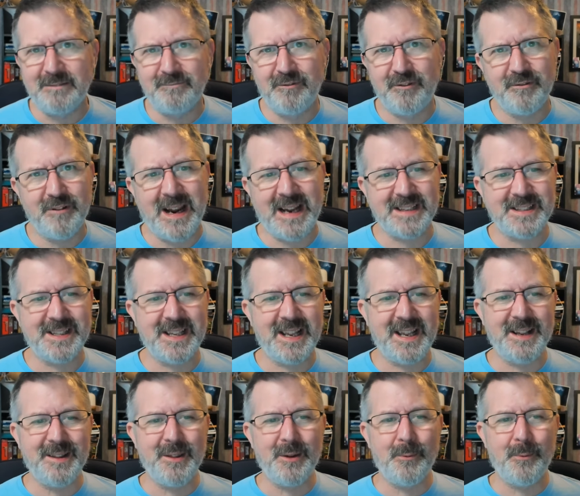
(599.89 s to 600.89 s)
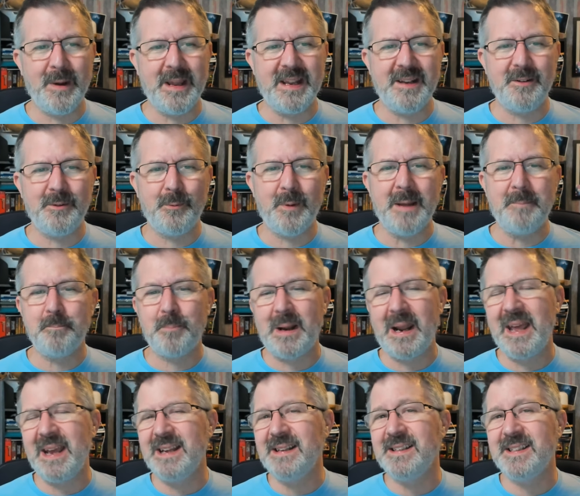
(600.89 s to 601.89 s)
grass in the wind when
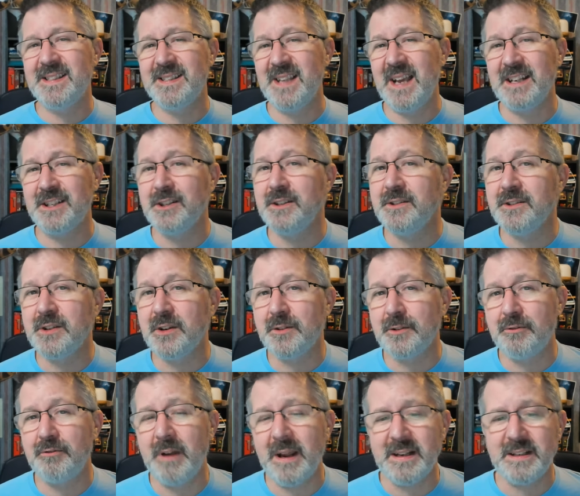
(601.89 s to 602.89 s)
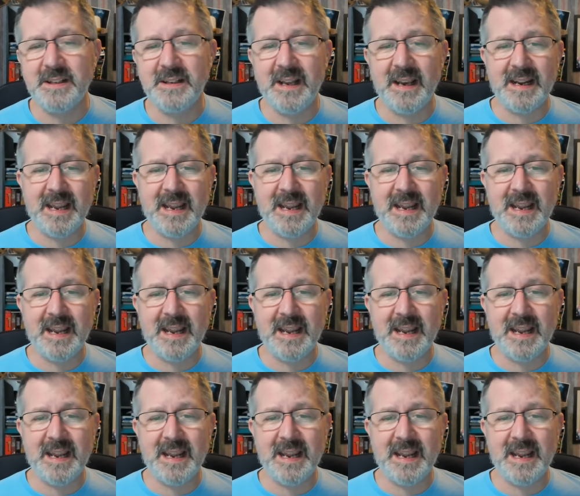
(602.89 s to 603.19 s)
playing sessions or creating a